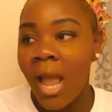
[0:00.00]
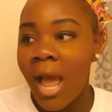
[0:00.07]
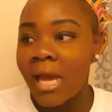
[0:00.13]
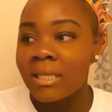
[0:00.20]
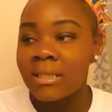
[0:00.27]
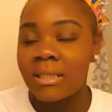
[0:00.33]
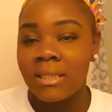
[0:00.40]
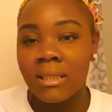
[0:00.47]

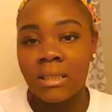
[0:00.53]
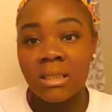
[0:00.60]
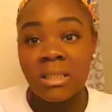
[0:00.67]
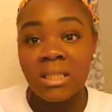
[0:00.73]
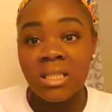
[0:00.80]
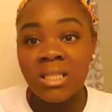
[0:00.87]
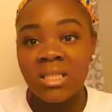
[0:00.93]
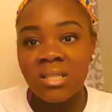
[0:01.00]
I seen
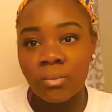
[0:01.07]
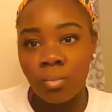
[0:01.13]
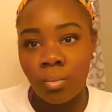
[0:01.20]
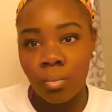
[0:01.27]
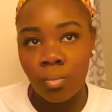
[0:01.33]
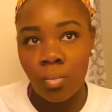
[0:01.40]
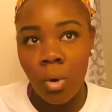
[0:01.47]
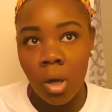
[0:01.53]
his sister
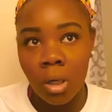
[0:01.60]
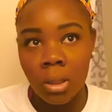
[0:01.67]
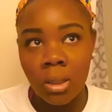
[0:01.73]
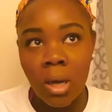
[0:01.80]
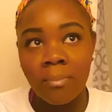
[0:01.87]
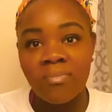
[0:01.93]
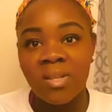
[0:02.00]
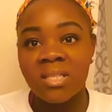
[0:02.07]
walking
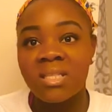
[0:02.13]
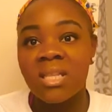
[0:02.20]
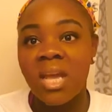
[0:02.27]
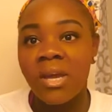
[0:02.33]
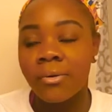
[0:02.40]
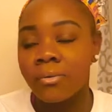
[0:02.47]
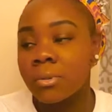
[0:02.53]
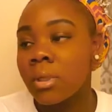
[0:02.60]
up the
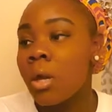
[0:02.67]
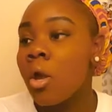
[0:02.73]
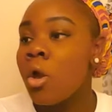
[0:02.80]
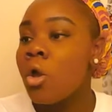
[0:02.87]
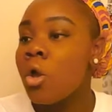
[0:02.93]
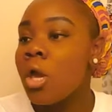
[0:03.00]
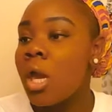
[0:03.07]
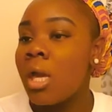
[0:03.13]
stairs.
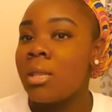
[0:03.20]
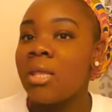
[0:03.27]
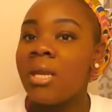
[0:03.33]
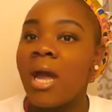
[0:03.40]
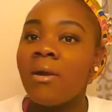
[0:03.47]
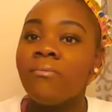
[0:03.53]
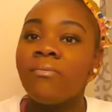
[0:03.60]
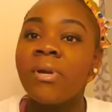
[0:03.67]
And then
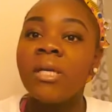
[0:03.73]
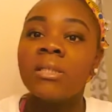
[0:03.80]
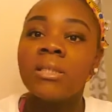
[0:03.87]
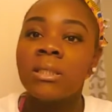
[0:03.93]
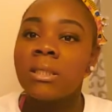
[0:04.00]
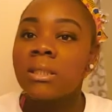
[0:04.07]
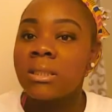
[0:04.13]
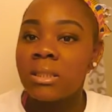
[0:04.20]
I ran
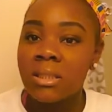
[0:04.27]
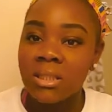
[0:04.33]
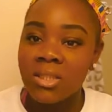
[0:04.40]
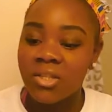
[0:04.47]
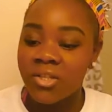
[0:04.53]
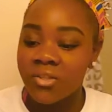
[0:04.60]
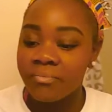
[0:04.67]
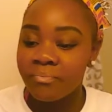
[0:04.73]
to his
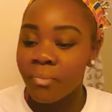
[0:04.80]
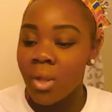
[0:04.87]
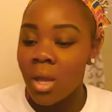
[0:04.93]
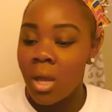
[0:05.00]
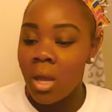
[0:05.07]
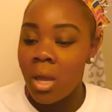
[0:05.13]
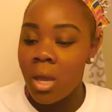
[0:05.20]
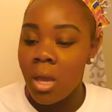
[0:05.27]
sister.
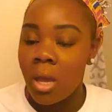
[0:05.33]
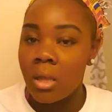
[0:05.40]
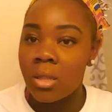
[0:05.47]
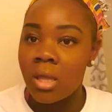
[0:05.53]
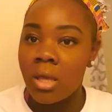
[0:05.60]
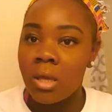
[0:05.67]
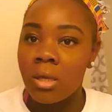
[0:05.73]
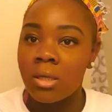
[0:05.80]

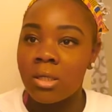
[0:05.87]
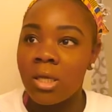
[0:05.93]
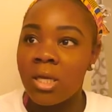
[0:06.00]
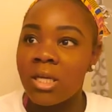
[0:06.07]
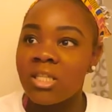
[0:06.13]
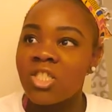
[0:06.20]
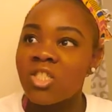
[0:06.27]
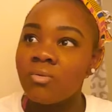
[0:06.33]

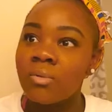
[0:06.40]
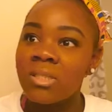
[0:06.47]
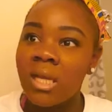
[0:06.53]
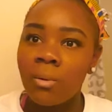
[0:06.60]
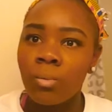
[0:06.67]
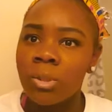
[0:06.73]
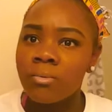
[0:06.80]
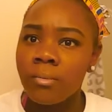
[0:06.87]
And she was
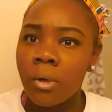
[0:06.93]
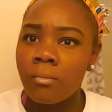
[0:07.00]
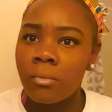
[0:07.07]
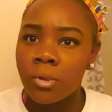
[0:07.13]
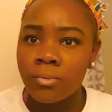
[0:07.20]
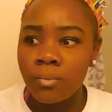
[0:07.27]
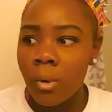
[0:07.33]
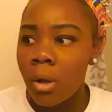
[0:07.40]
like, what's
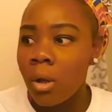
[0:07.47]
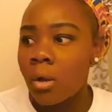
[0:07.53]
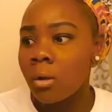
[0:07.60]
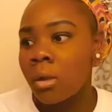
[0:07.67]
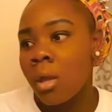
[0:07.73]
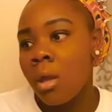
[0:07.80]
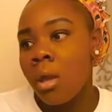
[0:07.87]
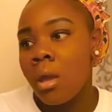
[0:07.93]

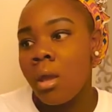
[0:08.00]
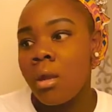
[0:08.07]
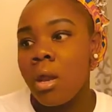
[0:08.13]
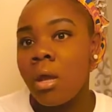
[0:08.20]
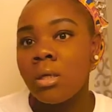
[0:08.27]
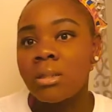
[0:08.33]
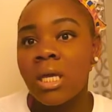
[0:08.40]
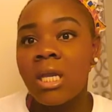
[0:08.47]
wrong? And then
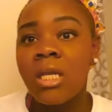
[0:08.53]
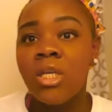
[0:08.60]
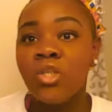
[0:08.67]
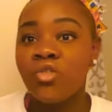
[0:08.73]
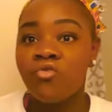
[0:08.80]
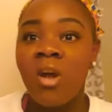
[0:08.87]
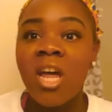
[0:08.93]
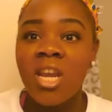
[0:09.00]
I was like,
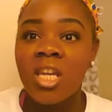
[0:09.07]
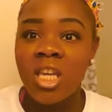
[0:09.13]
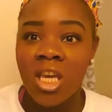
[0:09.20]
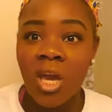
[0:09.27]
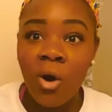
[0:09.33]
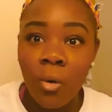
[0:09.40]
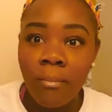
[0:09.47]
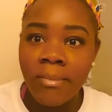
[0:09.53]
he's trying to
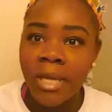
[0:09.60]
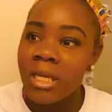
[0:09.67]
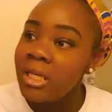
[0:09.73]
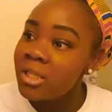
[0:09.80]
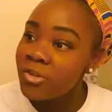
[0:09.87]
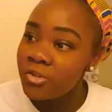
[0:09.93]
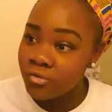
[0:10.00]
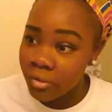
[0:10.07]
kill me.
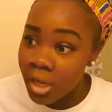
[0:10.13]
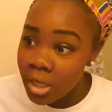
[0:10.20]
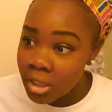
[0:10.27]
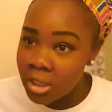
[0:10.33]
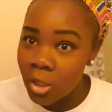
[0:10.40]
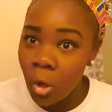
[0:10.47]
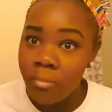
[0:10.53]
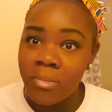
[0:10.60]

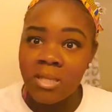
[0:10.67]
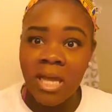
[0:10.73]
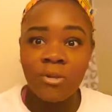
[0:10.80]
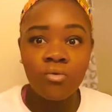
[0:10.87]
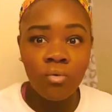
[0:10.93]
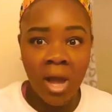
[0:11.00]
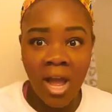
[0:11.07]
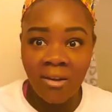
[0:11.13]

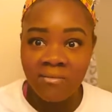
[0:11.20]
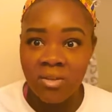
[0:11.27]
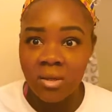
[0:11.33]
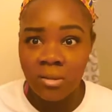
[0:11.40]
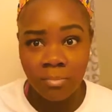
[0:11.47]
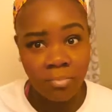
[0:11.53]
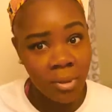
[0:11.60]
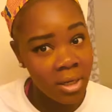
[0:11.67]
Like, you have to
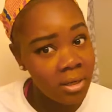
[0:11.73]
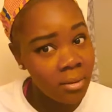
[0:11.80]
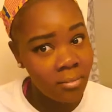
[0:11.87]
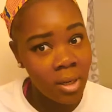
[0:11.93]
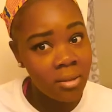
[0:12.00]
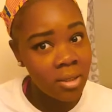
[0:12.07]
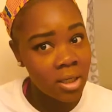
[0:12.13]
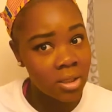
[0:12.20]
put
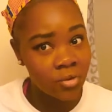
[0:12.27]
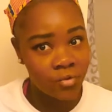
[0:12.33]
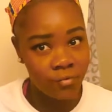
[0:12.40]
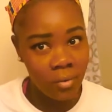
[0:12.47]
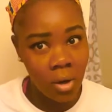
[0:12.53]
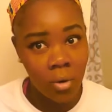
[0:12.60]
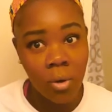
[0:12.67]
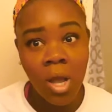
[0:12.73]
him under
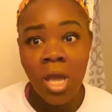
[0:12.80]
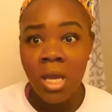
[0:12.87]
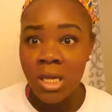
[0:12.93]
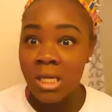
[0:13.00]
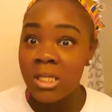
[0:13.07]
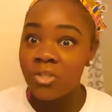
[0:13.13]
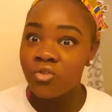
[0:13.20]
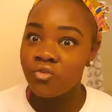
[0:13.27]
control.
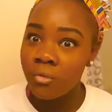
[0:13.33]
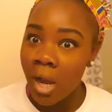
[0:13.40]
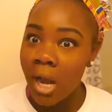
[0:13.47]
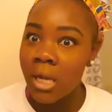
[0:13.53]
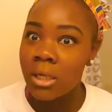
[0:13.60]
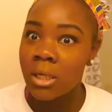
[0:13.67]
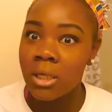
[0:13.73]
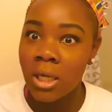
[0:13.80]
He's
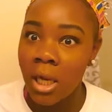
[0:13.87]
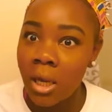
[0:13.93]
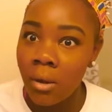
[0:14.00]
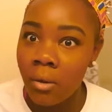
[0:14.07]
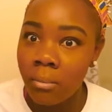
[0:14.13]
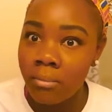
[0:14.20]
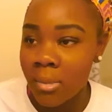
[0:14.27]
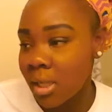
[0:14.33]
trying to
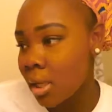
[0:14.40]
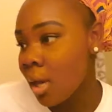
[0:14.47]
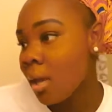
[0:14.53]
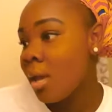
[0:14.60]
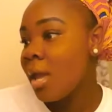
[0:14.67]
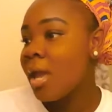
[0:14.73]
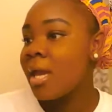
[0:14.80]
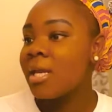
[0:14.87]
kill me.
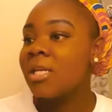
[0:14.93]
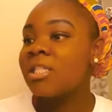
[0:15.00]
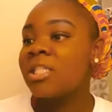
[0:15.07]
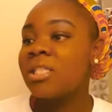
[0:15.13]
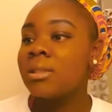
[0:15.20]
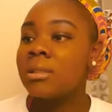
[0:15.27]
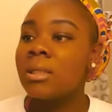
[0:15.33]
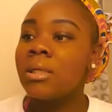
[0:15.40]
And then
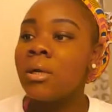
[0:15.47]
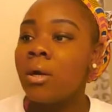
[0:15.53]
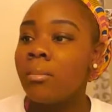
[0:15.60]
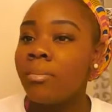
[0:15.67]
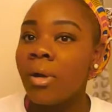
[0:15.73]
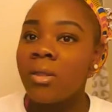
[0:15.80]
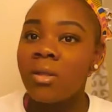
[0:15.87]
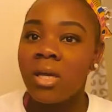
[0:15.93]
she seen her
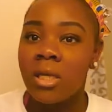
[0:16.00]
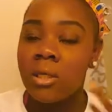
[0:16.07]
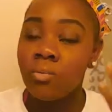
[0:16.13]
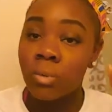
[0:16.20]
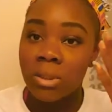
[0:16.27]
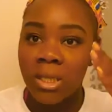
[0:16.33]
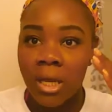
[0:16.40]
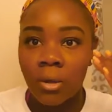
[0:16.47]
brother and he
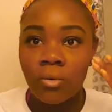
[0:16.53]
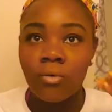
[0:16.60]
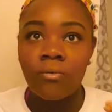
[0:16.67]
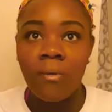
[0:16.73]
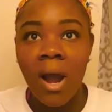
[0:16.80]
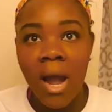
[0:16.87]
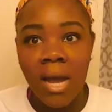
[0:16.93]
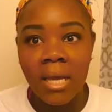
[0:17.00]
was like
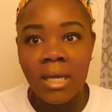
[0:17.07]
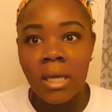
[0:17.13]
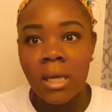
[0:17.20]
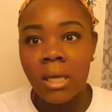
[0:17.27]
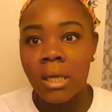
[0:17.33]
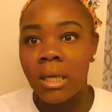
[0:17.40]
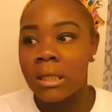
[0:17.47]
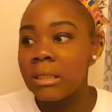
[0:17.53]

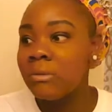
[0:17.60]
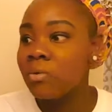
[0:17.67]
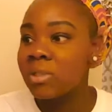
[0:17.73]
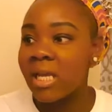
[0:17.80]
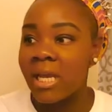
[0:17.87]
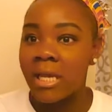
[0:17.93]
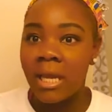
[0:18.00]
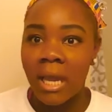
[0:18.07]
crying and he was
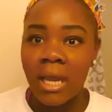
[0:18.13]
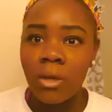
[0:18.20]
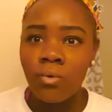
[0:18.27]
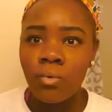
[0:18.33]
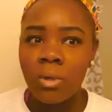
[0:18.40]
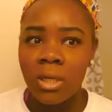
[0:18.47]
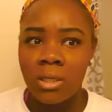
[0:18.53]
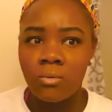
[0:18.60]
like
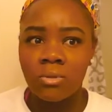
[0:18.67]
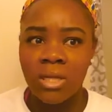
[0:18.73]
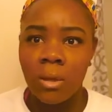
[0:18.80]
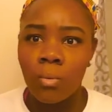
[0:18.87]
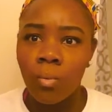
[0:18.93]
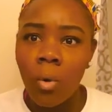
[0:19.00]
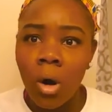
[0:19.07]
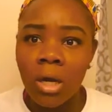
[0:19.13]
angry and he was like
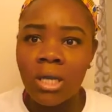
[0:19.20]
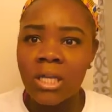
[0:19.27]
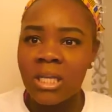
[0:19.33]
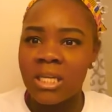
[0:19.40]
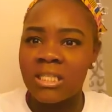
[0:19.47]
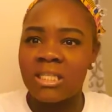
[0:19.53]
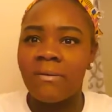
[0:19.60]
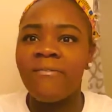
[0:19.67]
walking
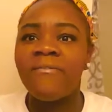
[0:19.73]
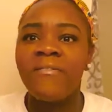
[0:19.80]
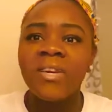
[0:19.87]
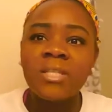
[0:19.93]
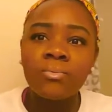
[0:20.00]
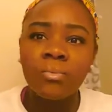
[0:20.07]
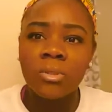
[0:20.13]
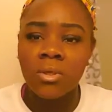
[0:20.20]
and his
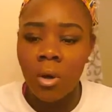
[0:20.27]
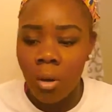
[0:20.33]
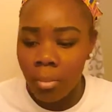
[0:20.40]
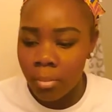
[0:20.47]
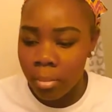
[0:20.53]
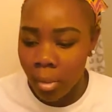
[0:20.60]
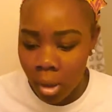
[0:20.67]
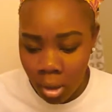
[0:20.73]
fist was
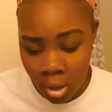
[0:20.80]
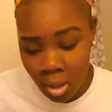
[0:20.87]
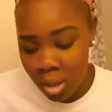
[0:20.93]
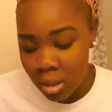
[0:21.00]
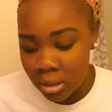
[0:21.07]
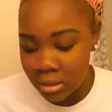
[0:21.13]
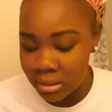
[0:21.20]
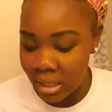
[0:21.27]
all,
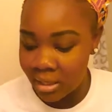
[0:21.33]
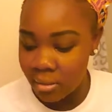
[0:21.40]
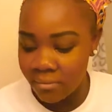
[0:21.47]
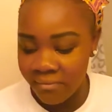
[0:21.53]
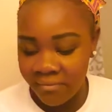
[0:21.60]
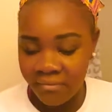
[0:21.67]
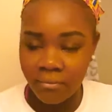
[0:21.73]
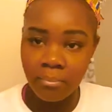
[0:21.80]
he like
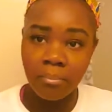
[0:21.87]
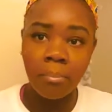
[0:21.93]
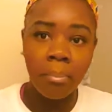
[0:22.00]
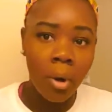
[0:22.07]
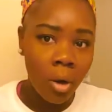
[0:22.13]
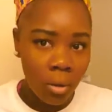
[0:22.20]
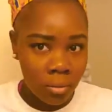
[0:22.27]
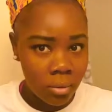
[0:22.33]

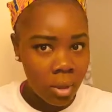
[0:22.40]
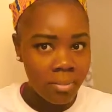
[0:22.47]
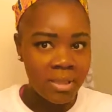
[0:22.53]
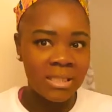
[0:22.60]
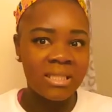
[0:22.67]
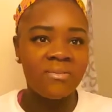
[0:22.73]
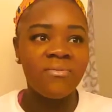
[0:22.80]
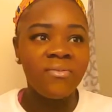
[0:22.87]
balled up
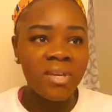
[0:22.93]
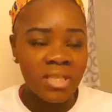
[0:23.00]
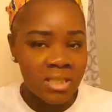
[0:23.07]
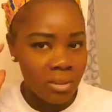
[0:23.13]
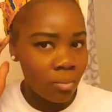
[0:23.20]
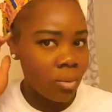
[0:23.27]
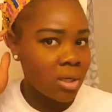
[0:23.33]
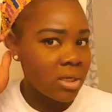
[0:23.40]
his
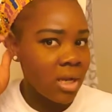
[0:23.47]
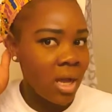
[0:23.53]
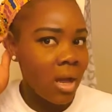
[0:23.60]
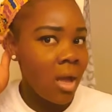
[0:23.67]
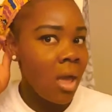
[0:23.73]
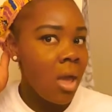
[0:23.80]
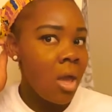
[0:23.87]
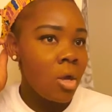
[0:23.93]
fist and
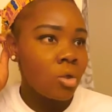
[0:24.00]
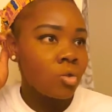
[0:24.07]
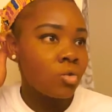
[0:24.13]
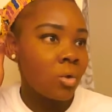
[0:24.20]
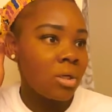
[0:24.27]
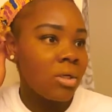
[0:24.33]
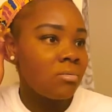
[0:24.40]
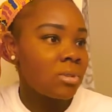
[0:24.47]
whatnot.
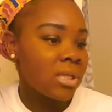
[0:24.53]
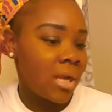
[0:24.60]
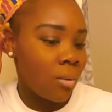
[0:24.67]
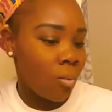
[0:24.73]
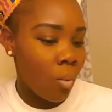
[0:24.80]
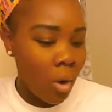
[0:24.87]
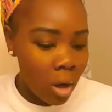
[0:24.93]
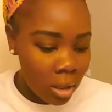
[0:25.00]
So he was
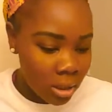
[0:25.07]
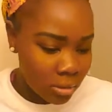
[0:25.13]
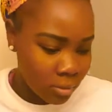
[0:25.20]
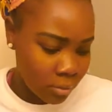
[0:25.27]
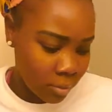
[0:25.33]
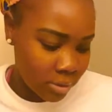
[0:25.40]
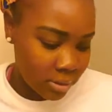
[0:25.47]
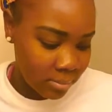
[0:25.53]
like walking
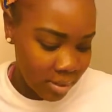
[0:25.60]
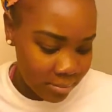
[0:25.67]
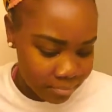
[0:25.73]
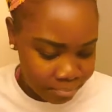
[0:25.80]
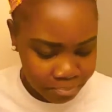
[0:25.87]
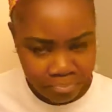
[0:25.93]
towards me.